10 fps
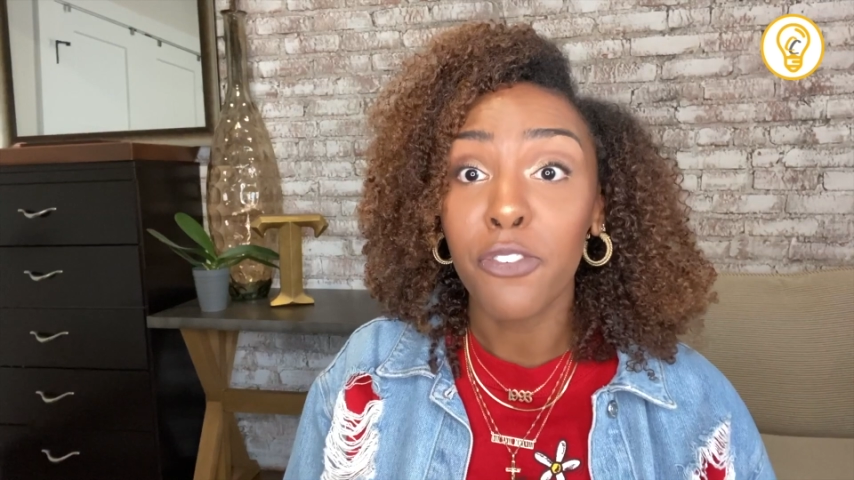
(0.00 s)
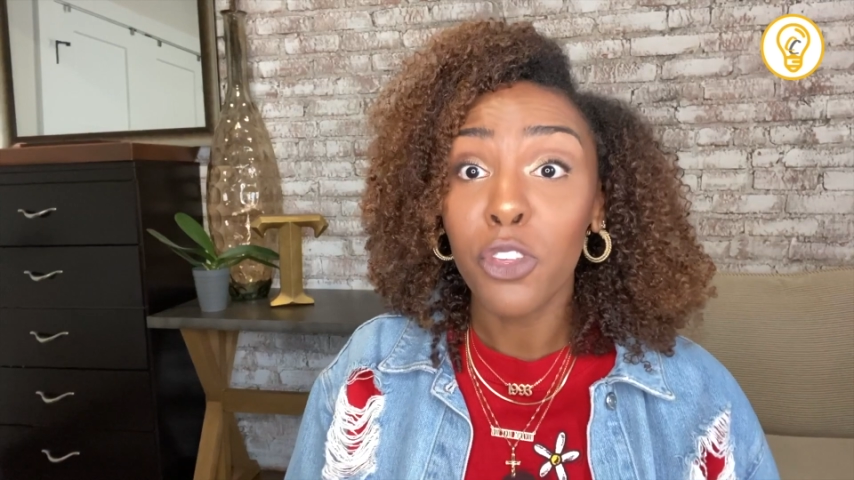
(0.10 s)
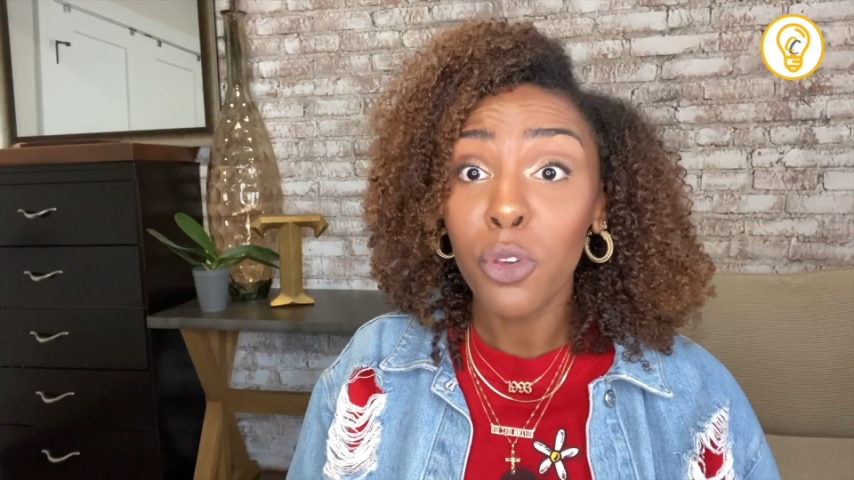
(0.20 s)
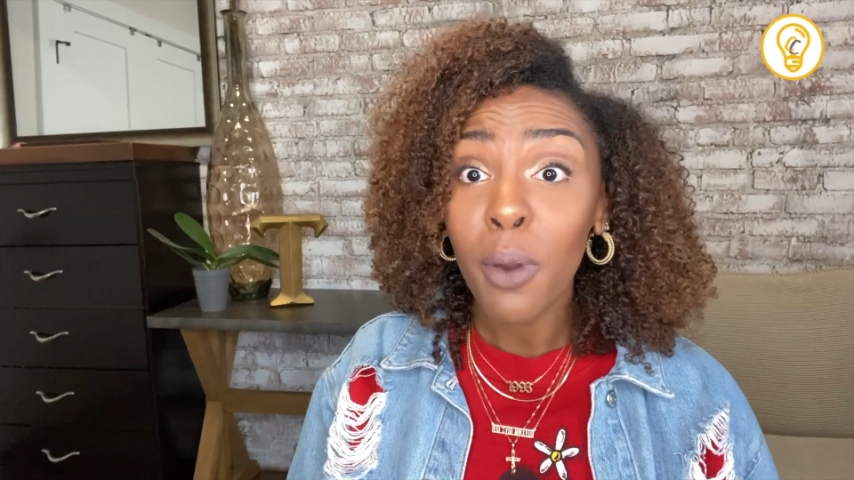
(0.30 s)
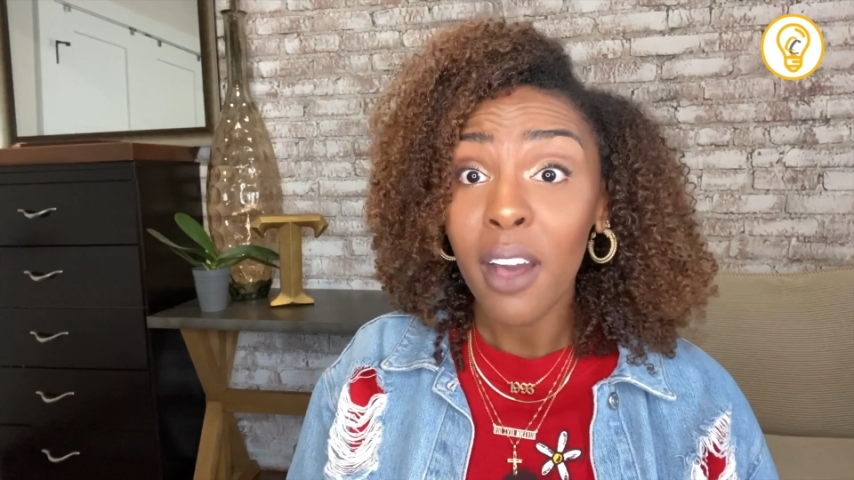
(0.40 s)

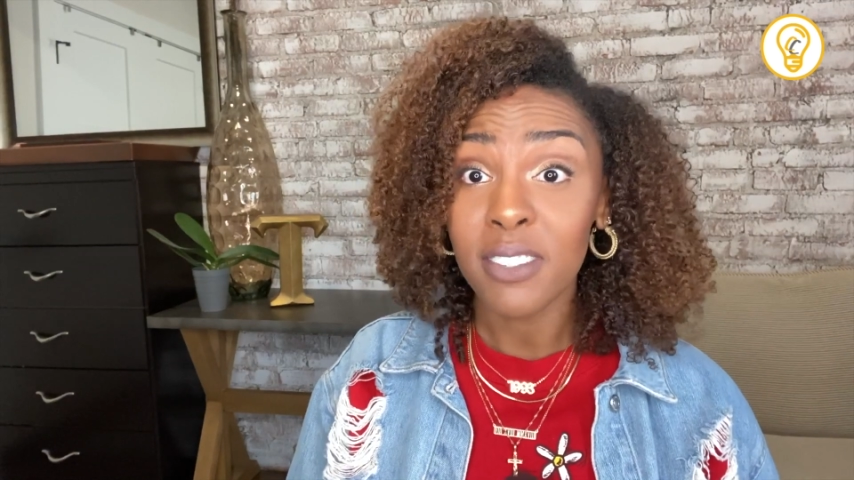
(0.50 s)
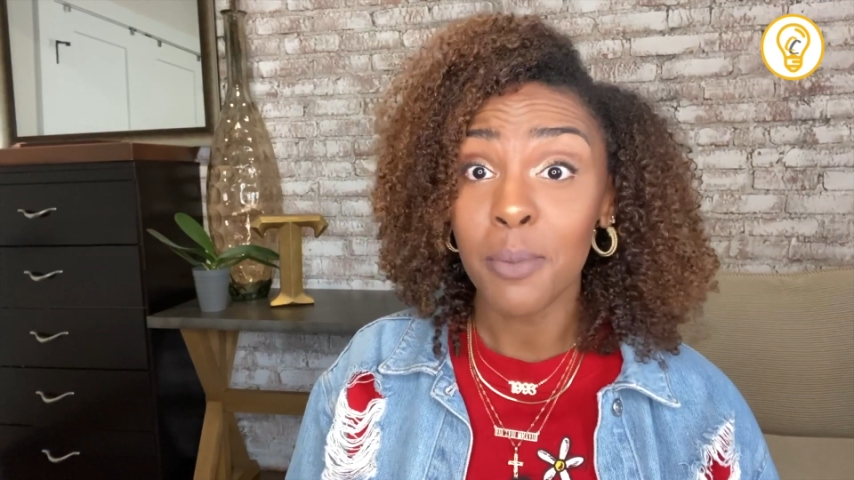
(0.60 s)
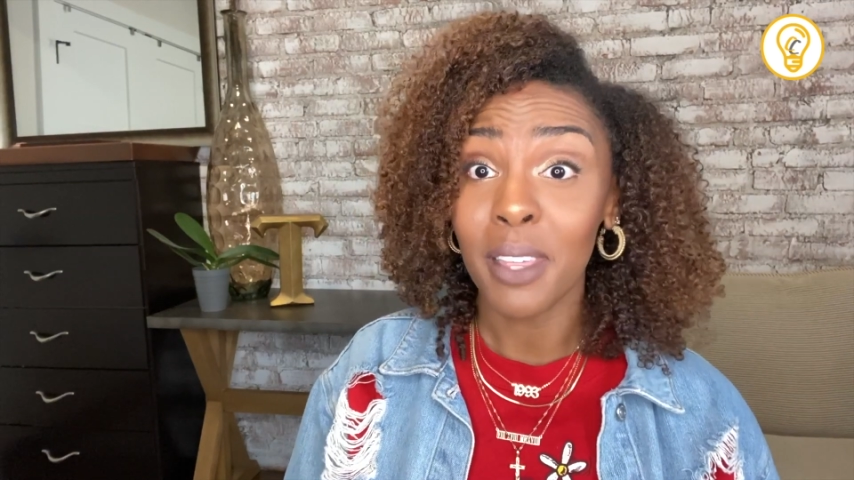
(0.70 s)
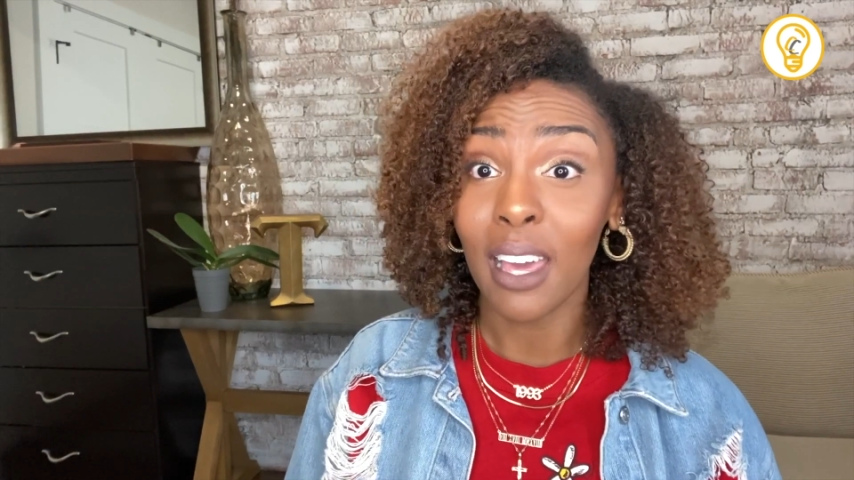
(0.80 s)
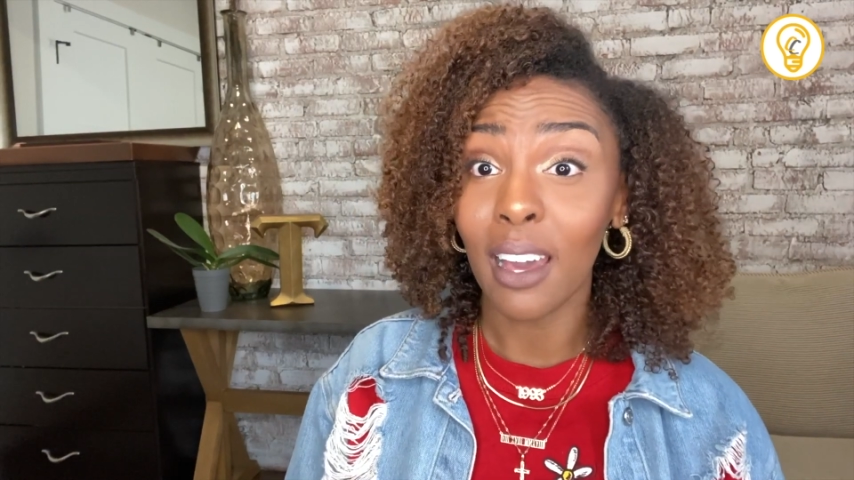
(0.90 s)
you have
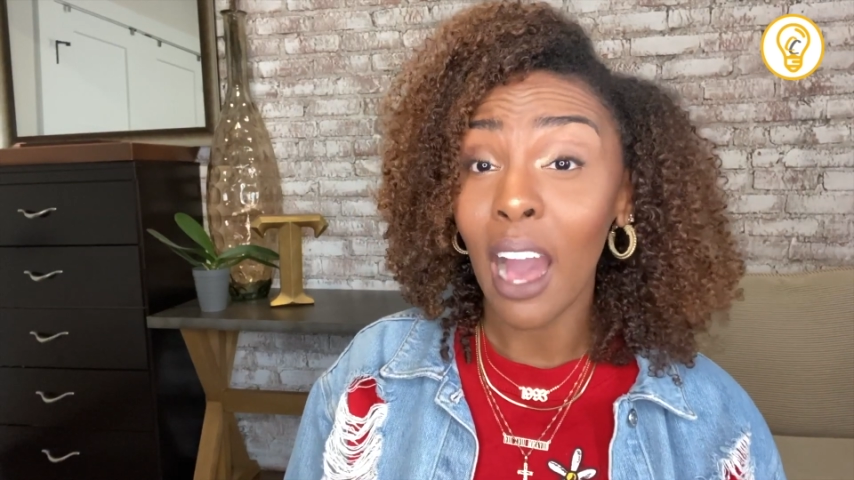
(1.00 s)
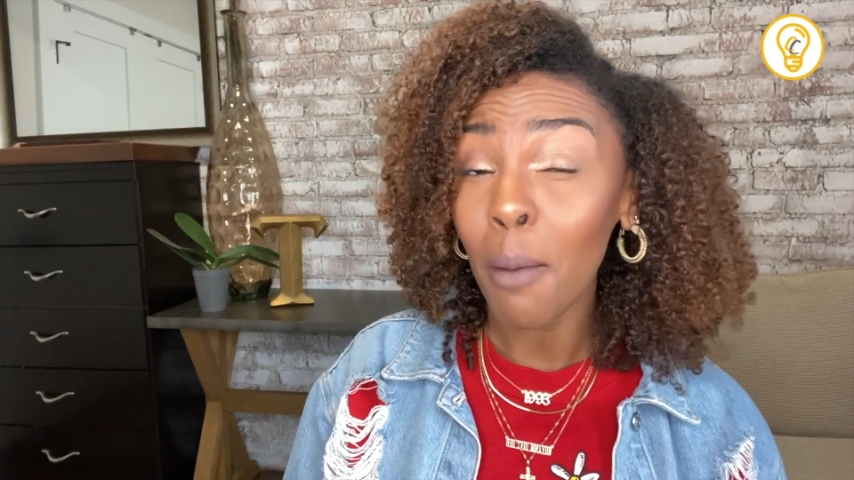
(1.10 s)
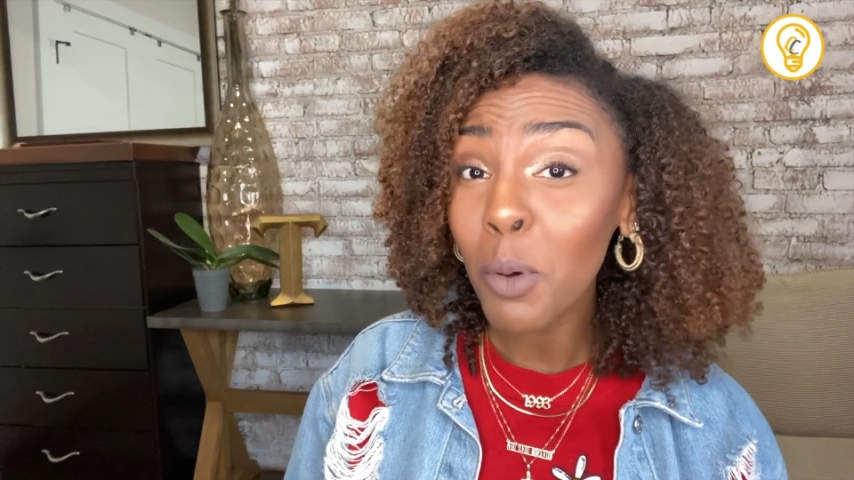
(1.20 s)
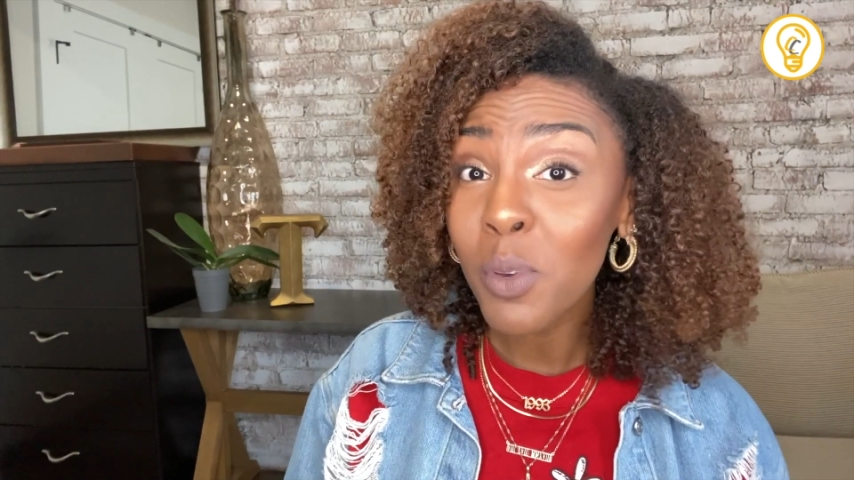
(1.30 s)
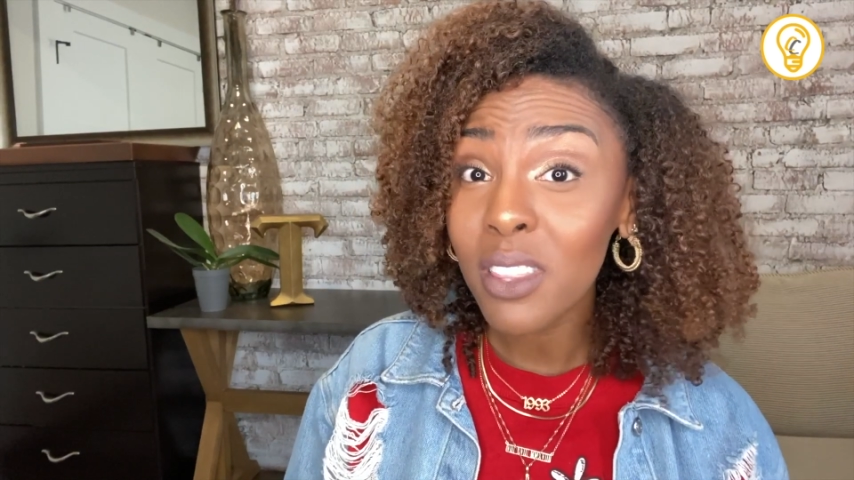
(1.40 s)
something in
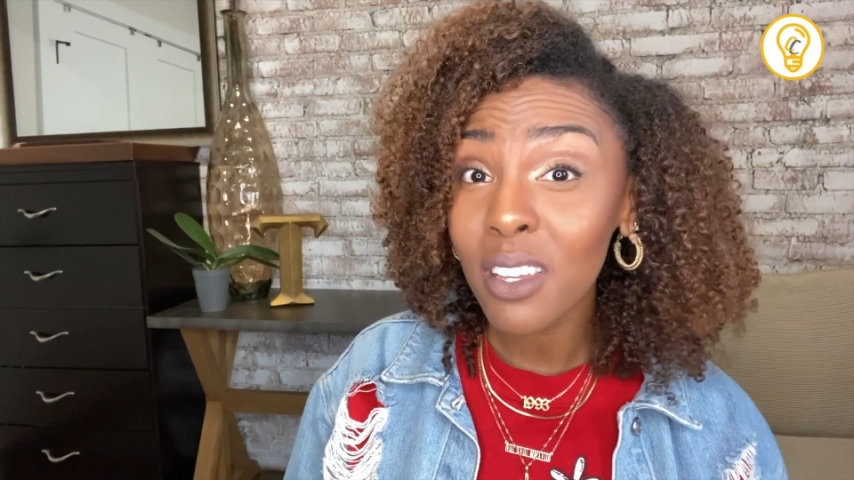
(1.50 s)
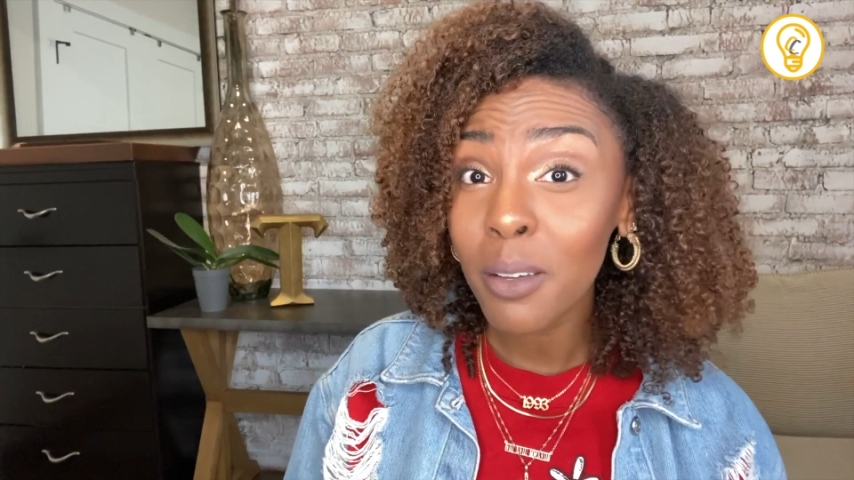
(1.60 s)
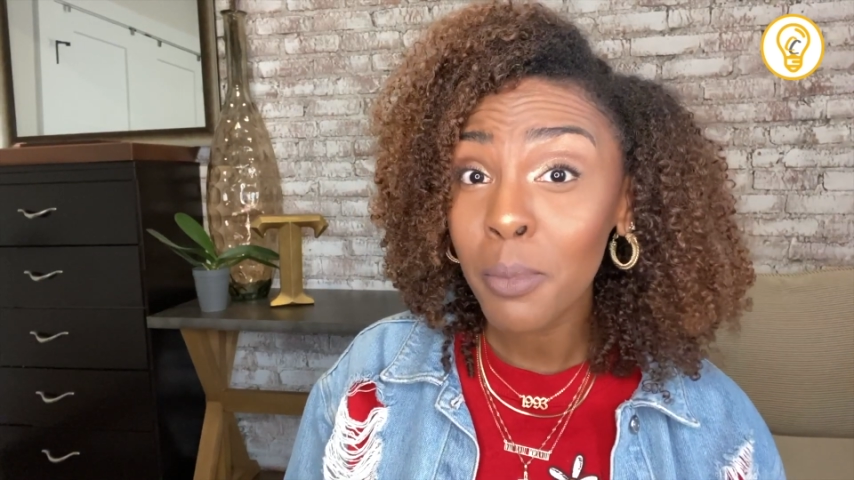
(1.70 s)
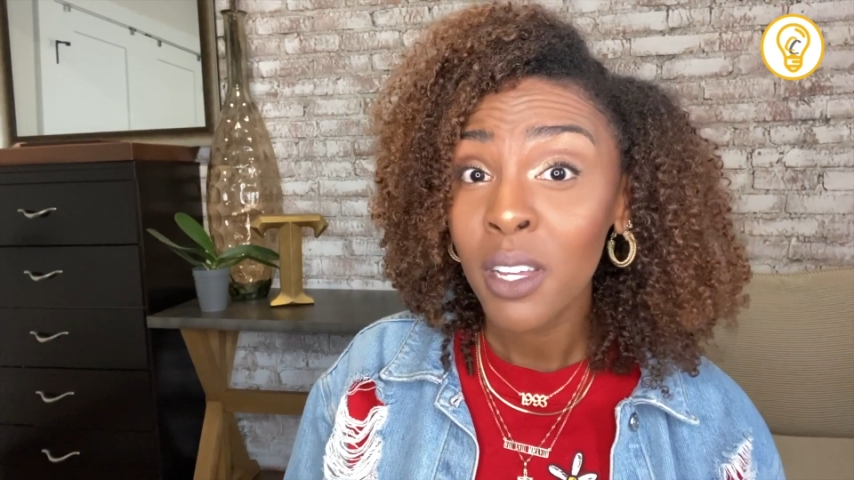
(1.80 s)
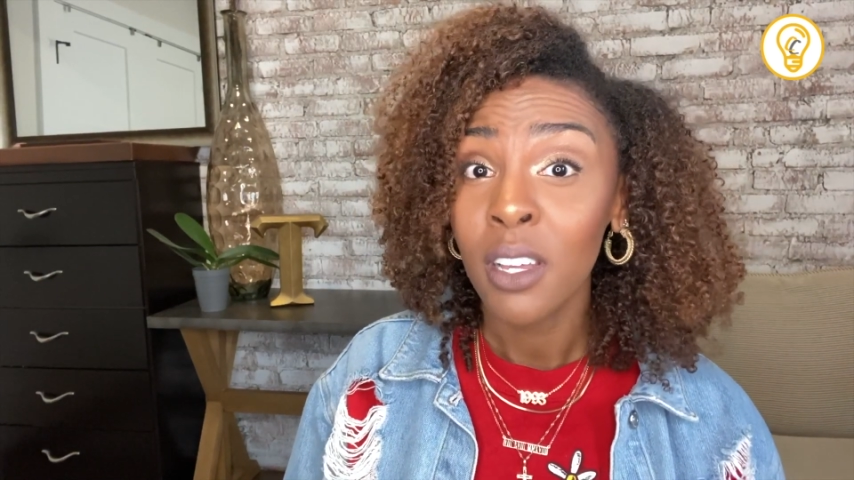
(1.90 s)
common with
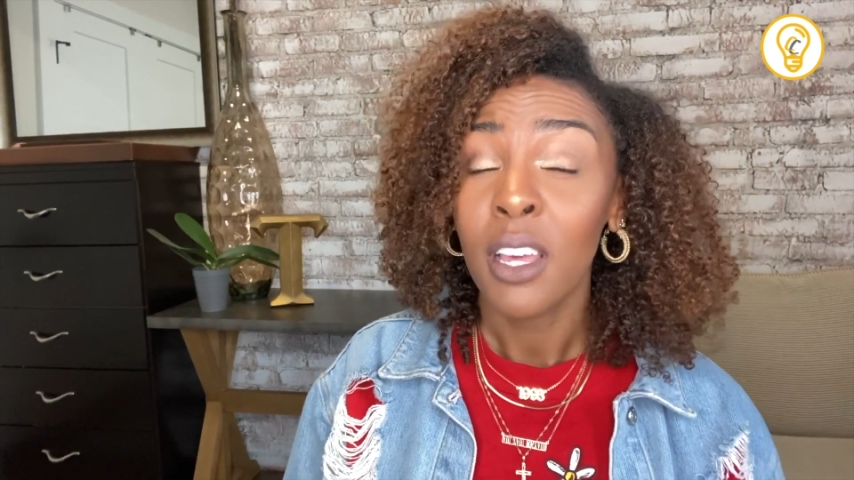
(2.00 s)
them,